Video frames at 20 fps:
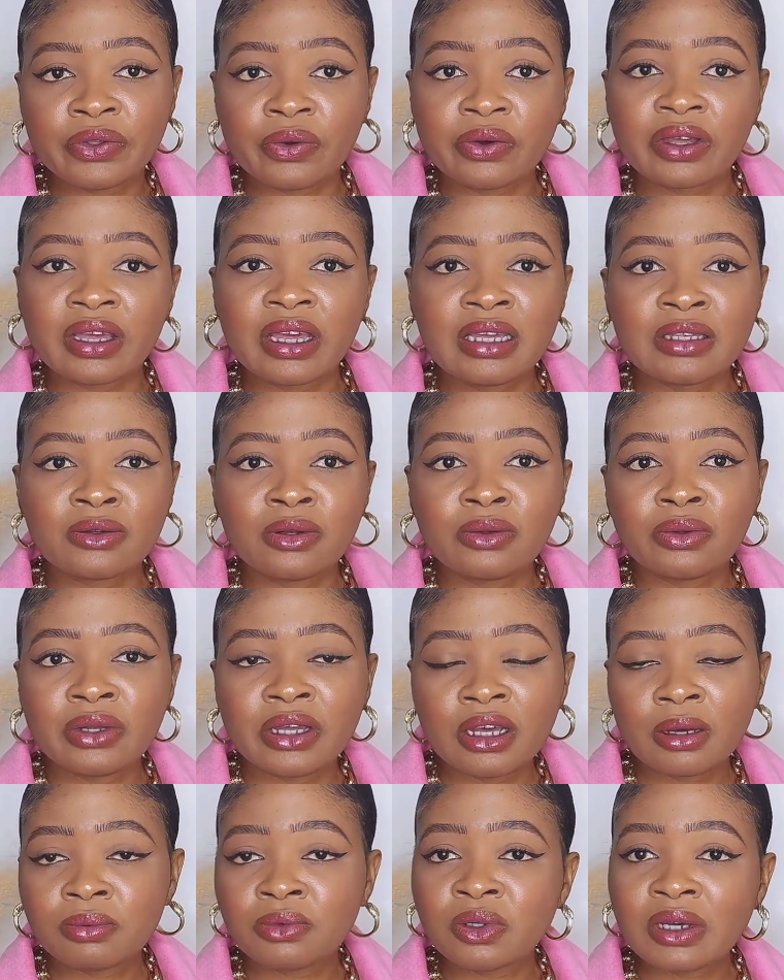Okay, it's gonna
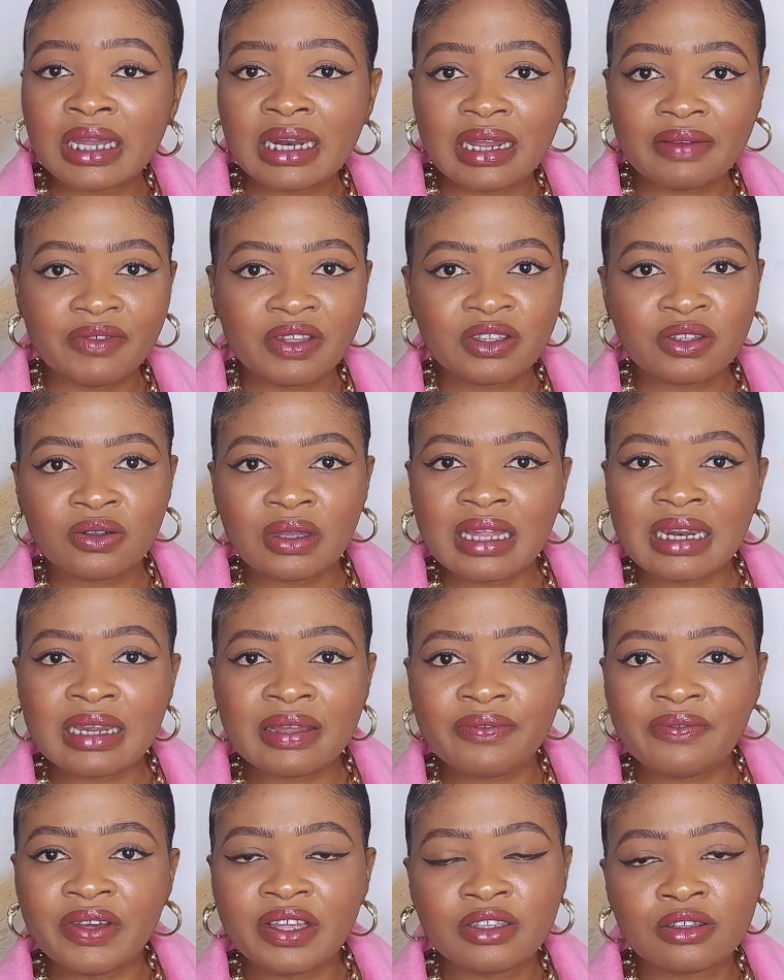help to
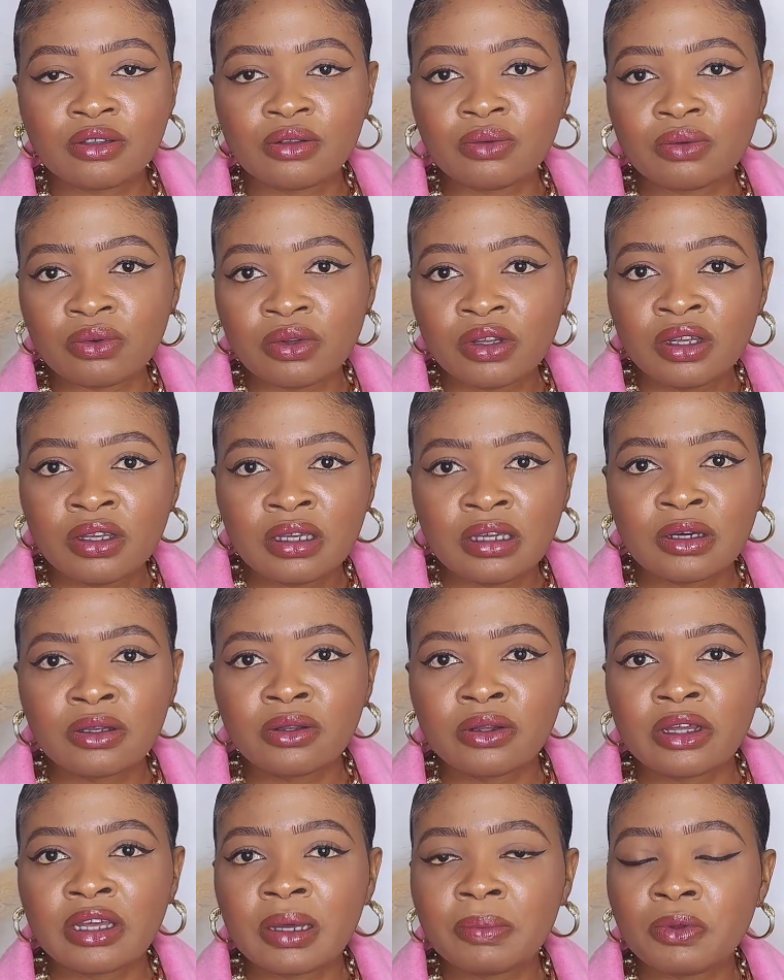elevate you. It's
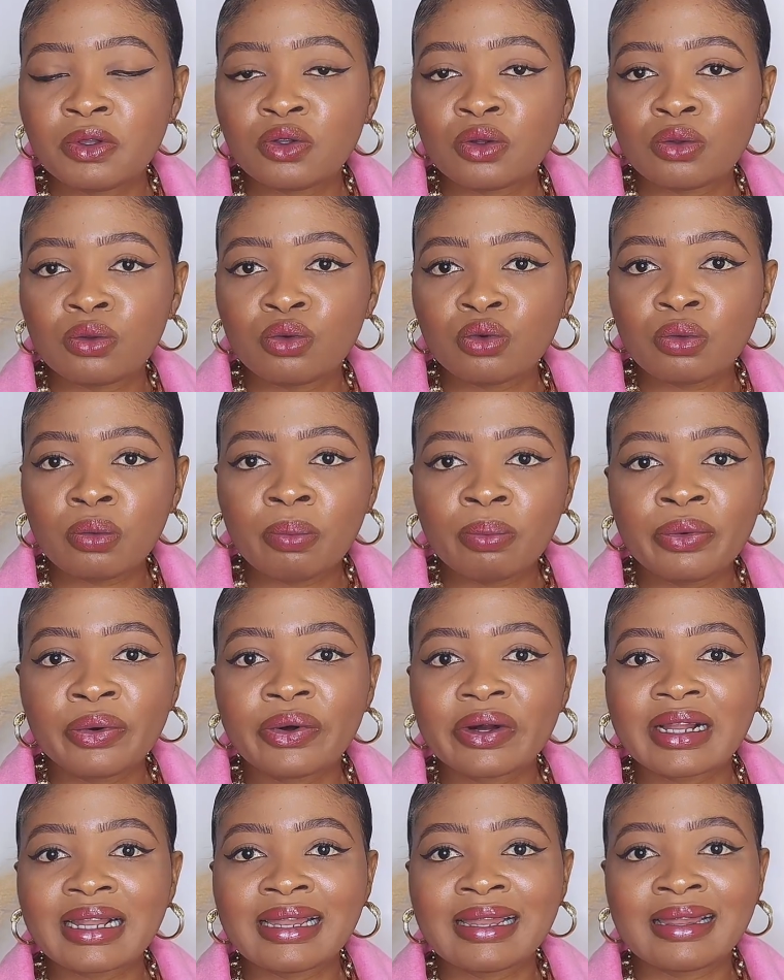gonna help you to look
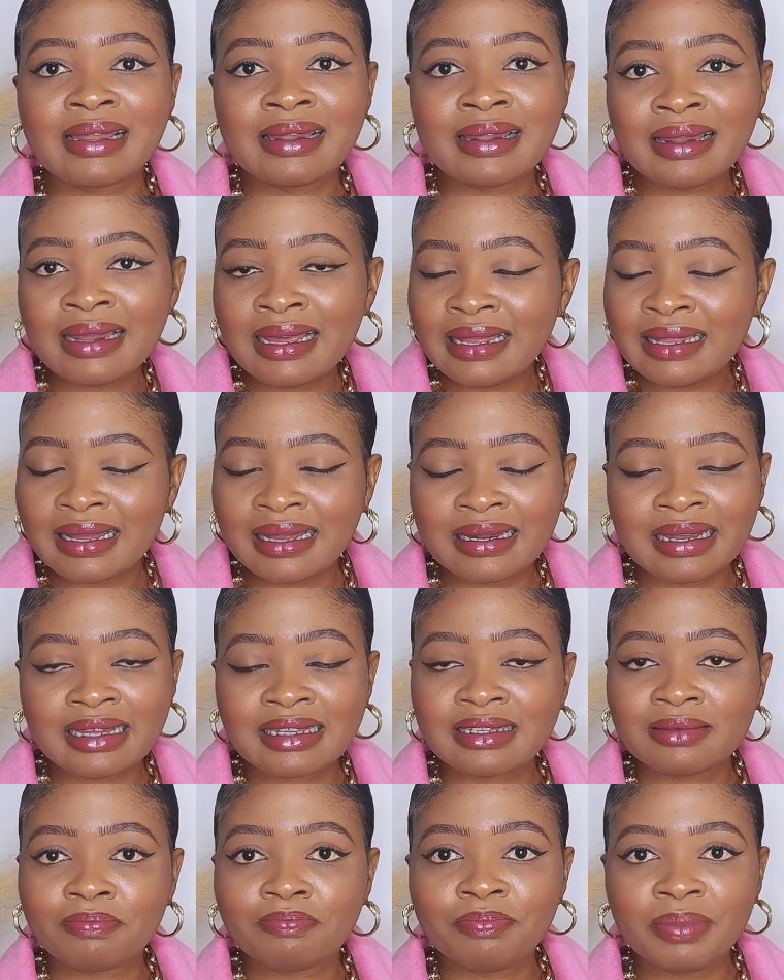more clean and
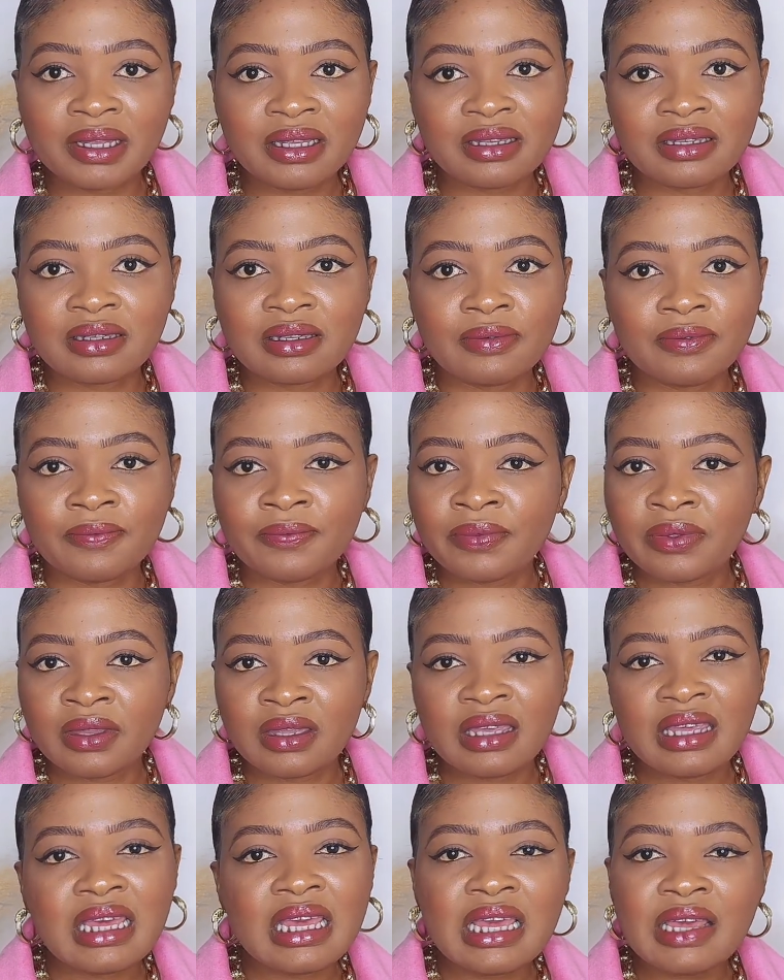expensive,
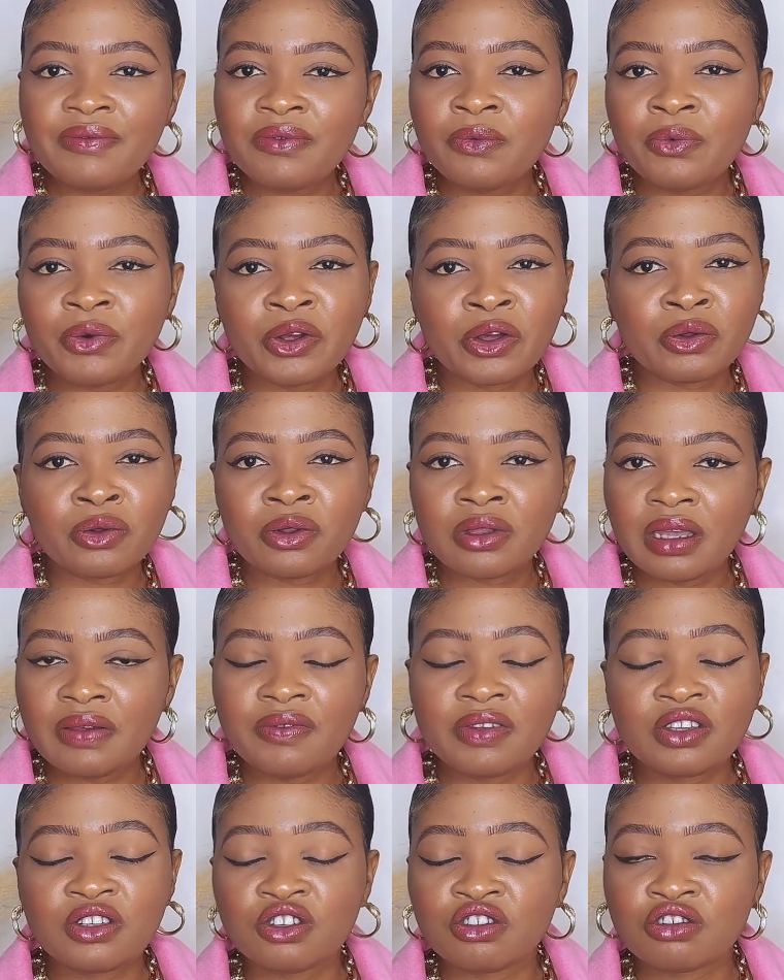even when you're not
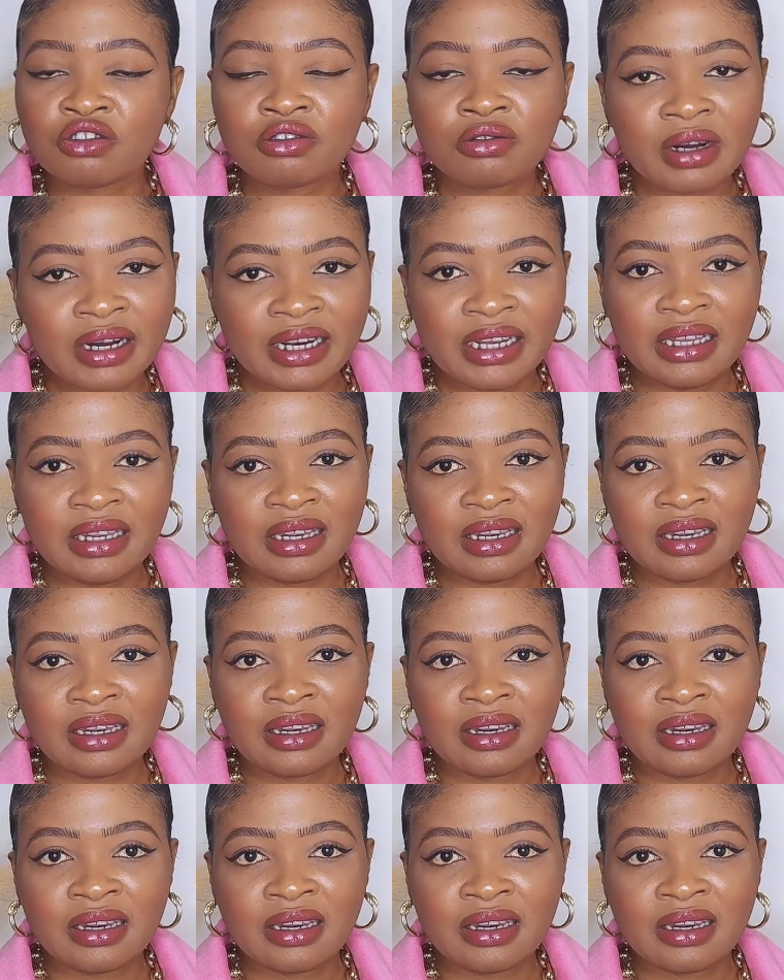even trying.